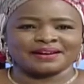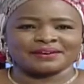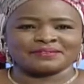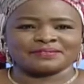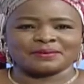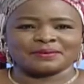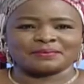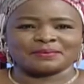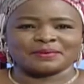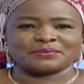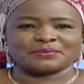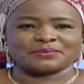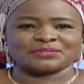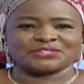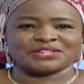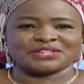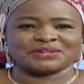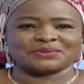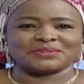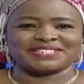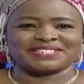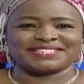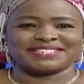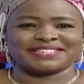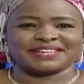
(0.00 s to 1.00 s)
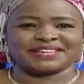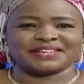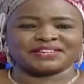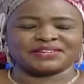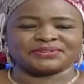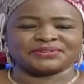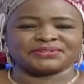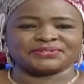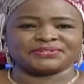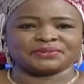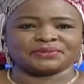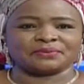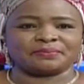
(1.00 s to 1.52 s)
From Abuja, we take
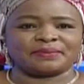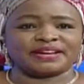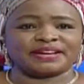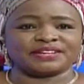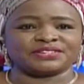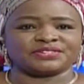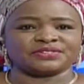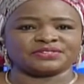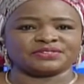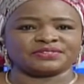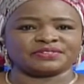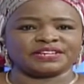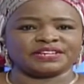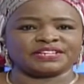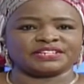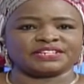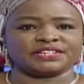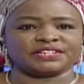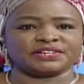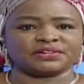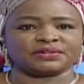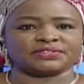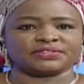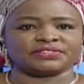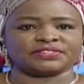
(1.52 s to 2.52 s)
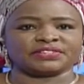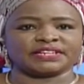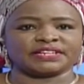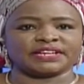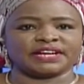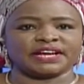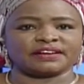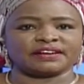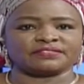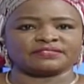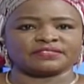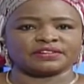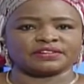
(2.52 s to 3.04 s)
you to Maiduguri. The Northern
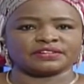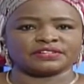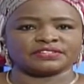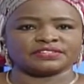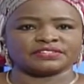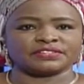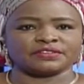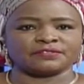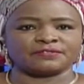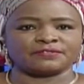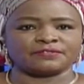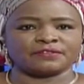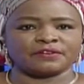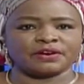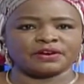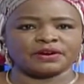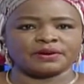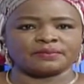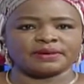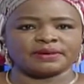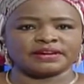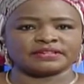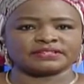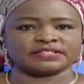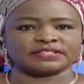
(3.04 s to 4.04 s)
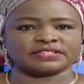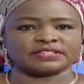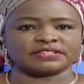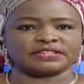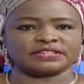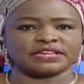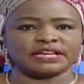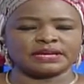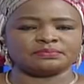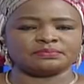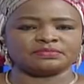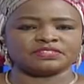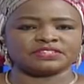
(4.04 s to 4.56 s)
Governors Forum has
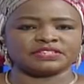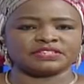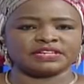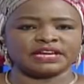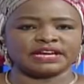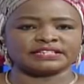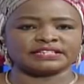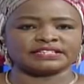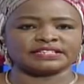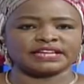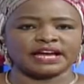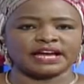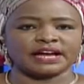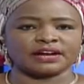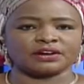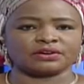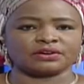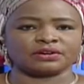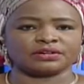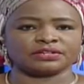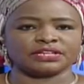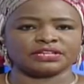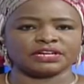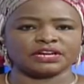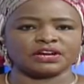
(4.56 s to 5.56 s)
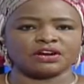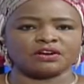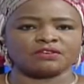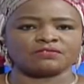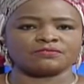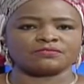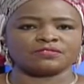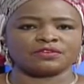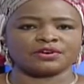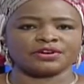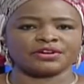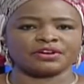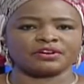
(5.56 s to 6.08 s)
condemned the attack on the
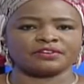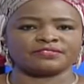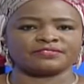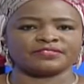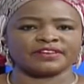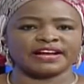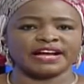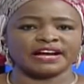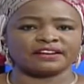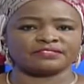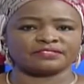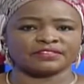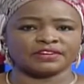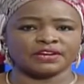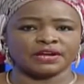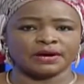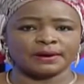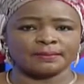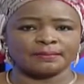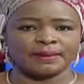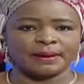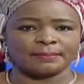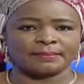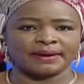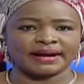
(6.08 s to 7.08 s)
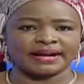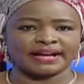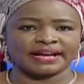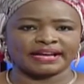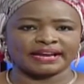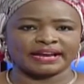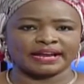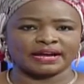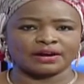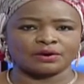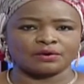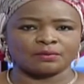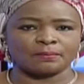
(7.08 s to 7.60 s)
convoy of Governor
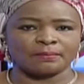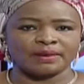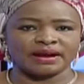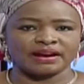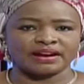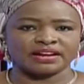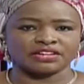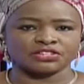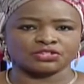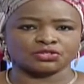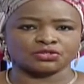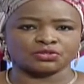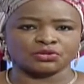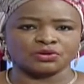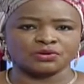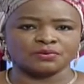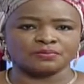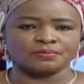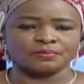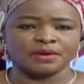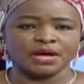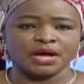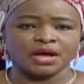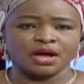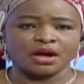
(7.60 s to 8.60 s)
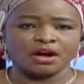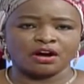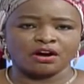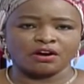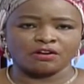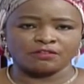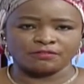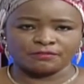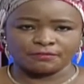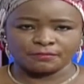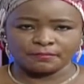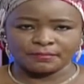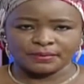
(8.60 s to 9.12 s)
Babagana Umarazulum of